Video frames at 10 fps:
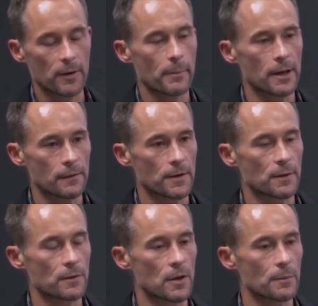the benefits
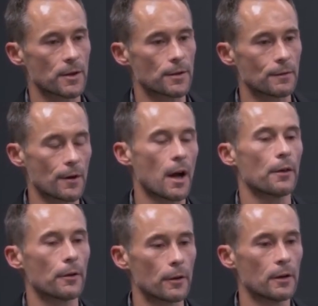of circumcision for
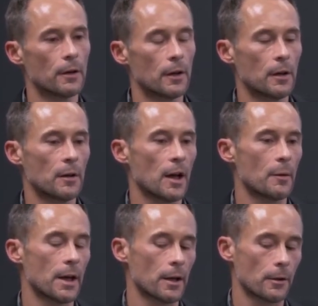other
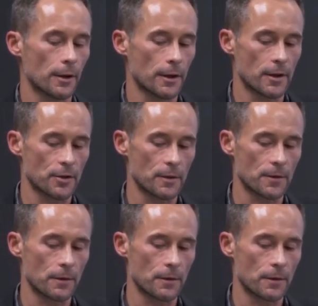medical conditions.